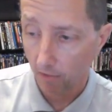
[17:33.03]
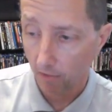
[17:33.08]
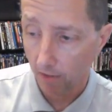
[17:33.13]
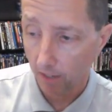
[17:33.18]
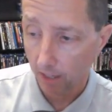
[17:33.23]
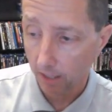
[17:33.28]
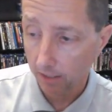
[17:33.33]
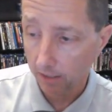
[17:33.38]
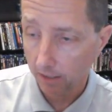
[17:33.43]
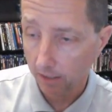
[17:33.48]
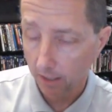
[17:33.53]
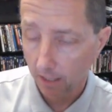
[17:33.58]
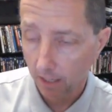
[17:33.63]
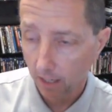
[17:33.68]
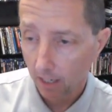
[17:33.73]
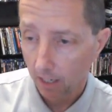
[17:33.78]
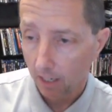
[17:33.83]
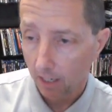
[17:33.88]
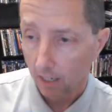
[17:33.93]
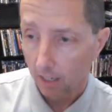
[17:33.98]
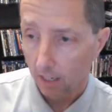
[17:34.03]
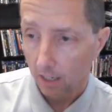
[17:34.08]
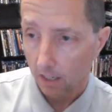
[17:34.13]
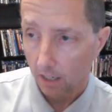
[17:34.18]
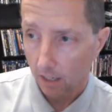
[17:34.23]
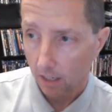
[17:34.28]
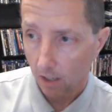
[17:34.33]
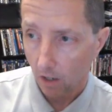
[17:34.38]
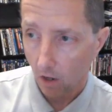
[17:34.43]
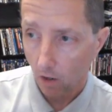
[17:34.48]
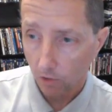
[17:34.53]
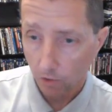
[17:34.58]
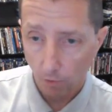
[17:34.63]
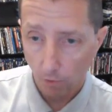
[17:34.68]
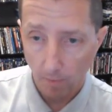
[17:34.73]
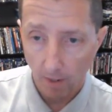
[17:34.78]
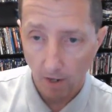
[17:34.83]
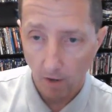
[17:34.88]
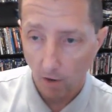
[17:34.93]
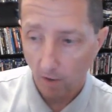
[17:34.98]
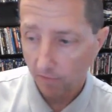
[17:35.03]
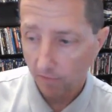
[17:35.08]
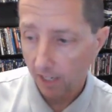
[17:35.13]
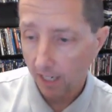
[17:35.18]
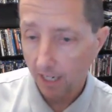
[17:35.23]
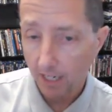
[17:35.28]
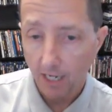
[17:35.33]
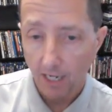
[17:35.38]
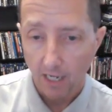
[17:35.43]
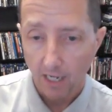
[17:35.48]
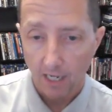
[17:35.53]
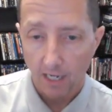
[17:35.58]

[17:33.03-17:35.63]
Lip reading: things, also Better Off Dead.